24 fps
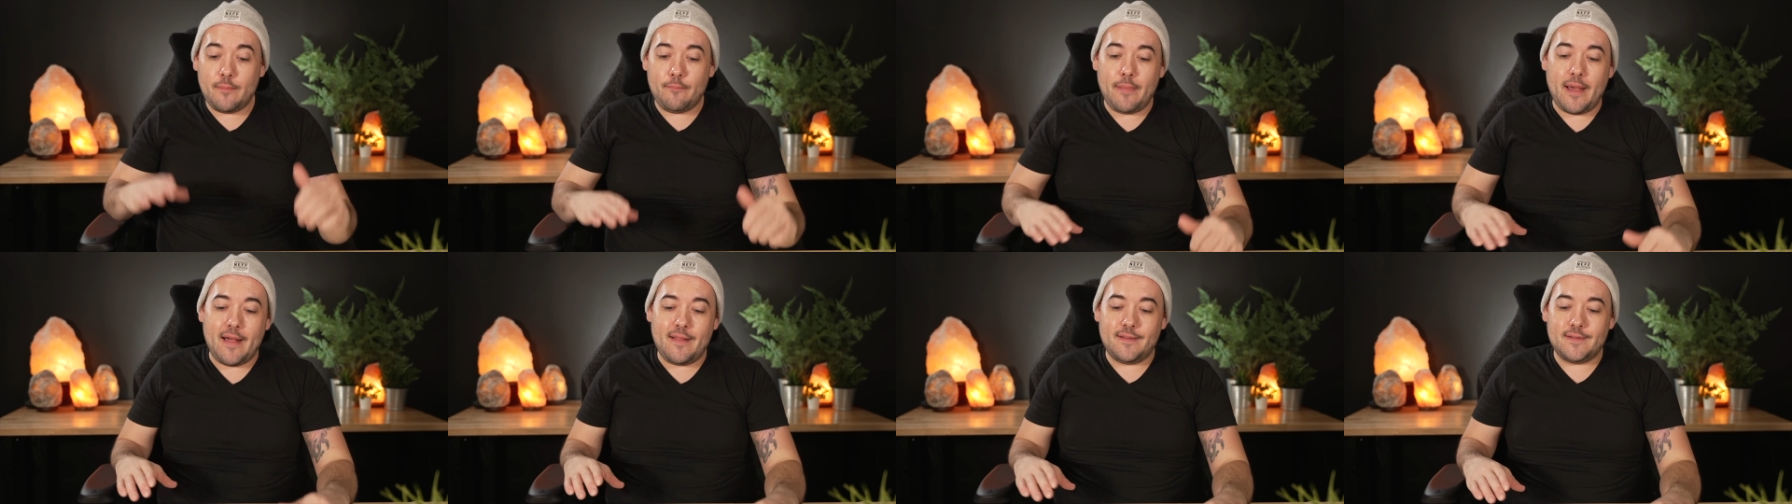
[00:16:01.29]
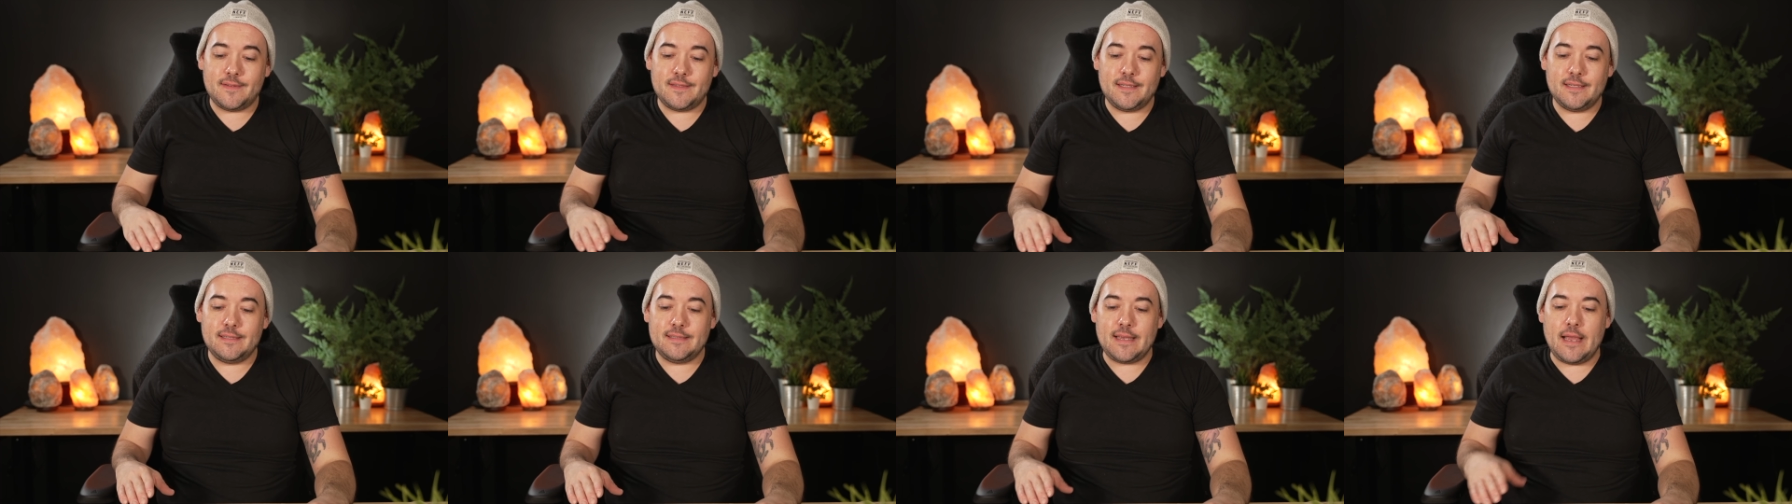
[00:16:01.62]

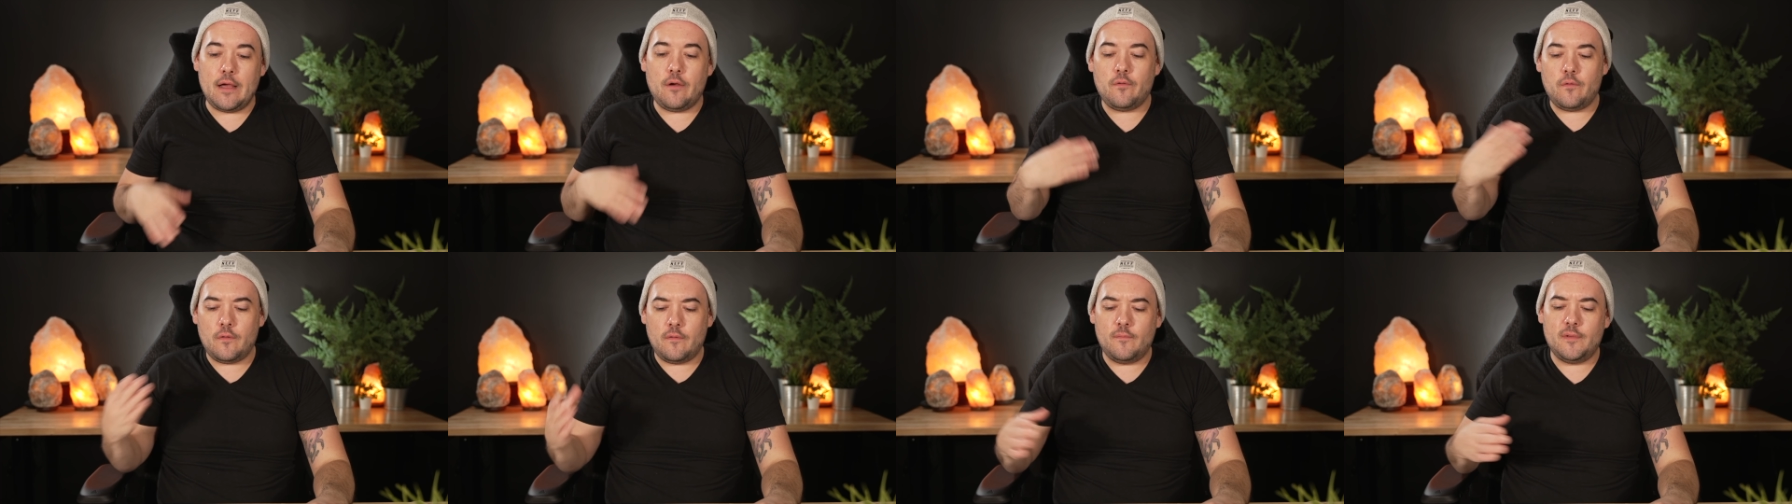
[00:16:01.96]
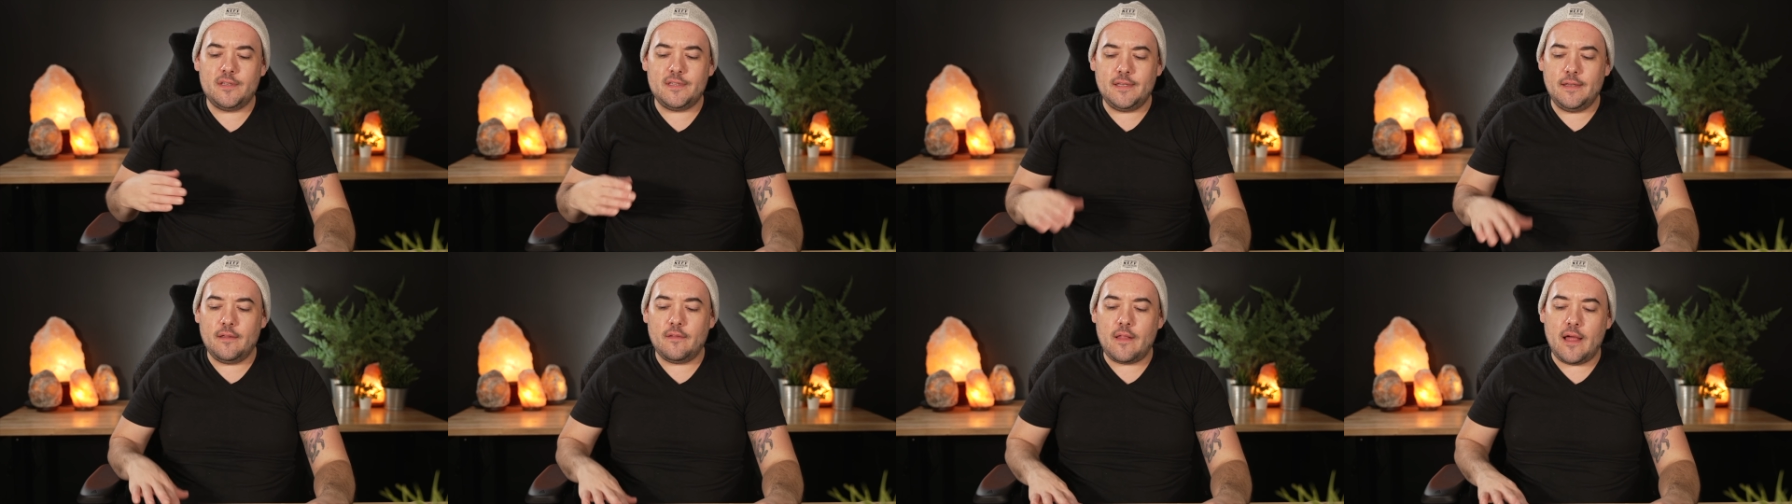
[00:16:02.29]
balance things out. We
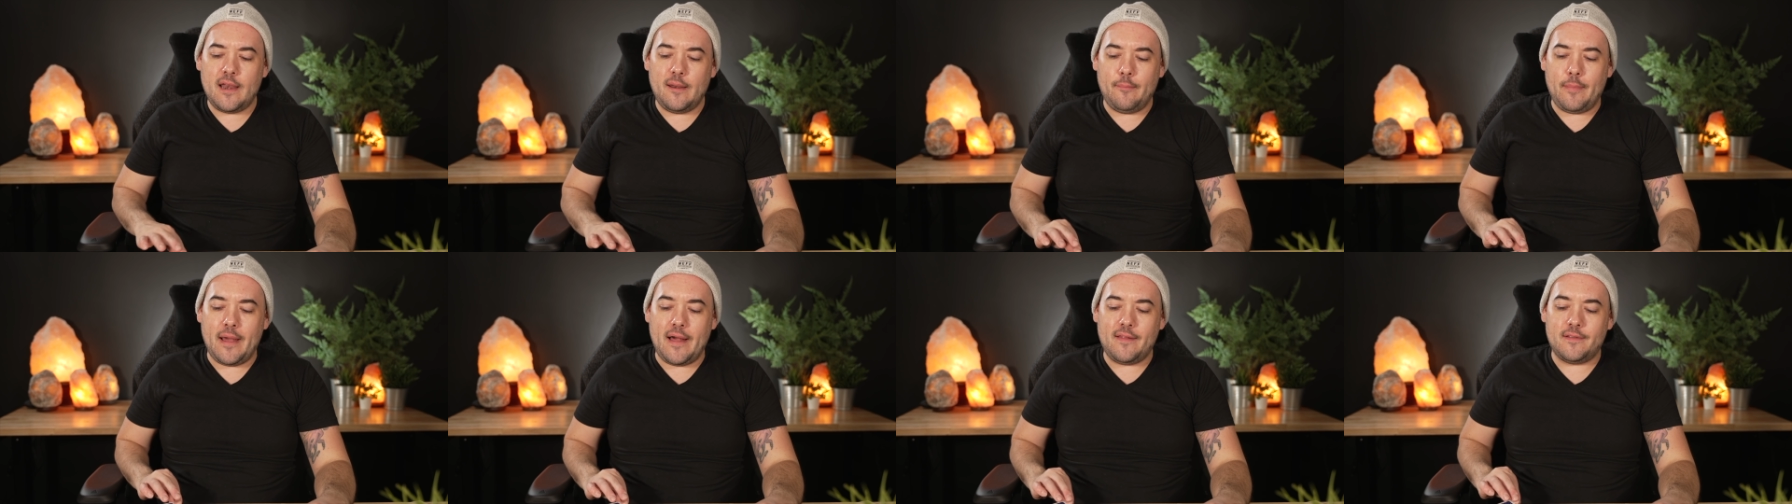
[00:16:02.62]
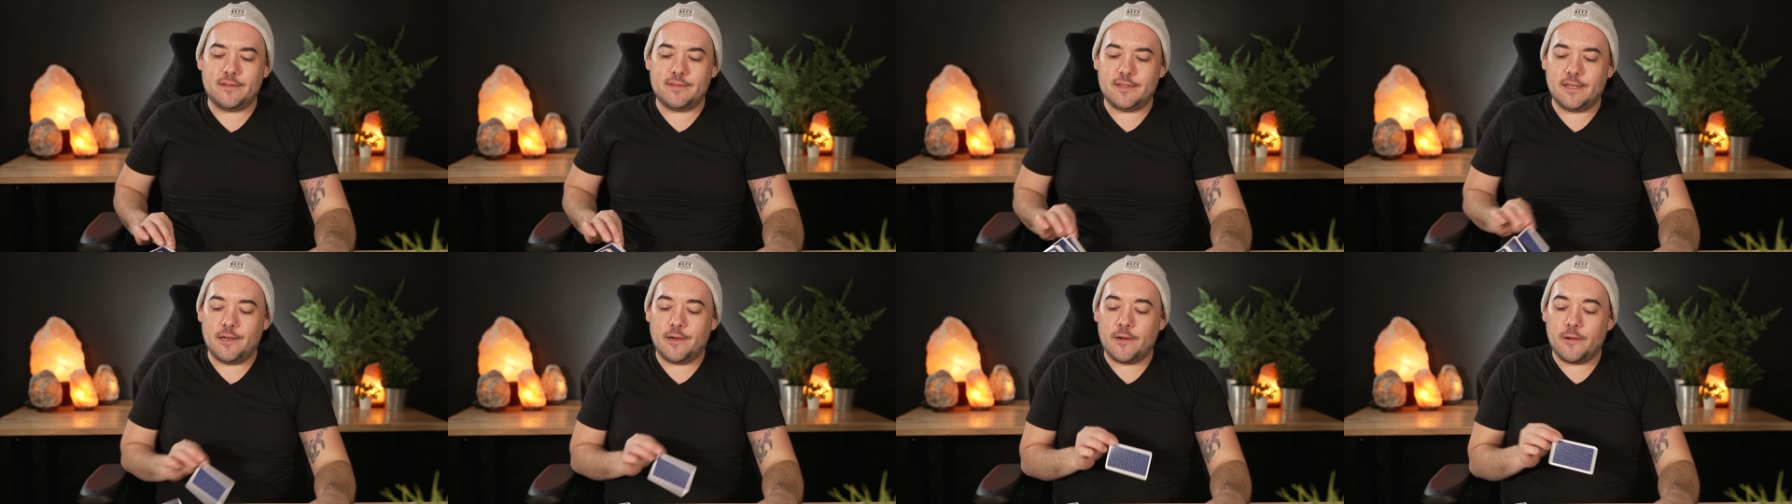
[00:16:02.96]
see a lot of
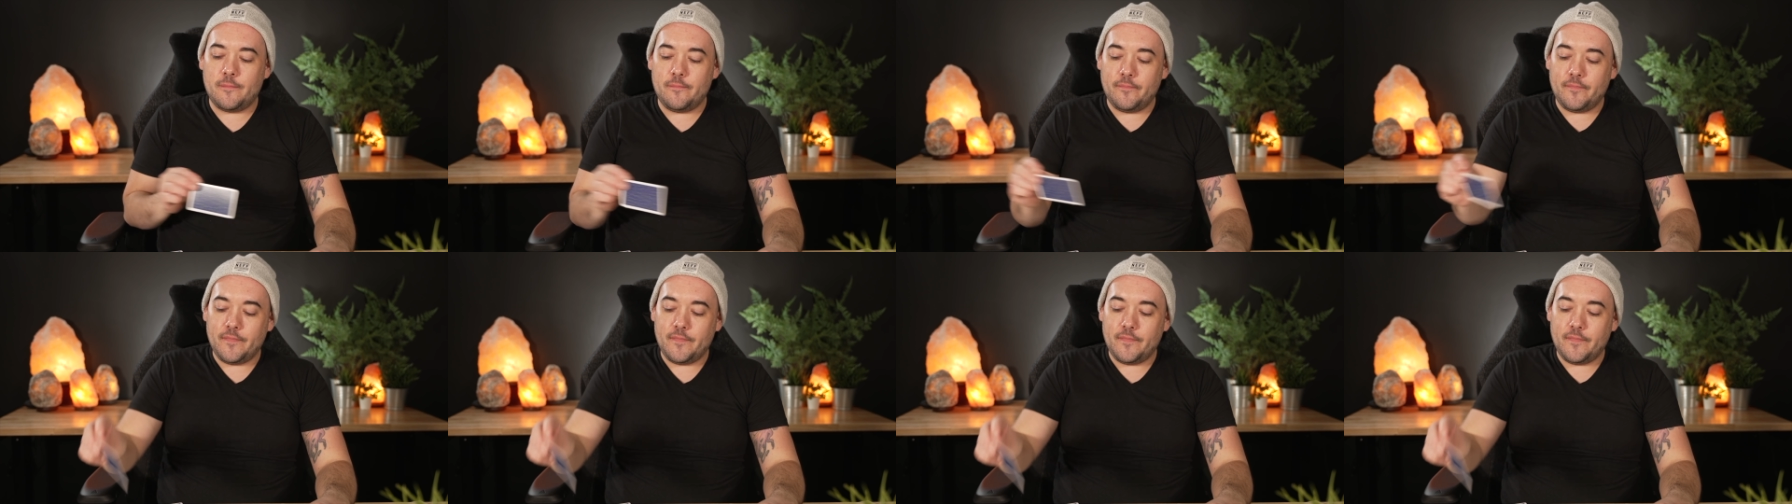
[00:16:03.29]
balance here.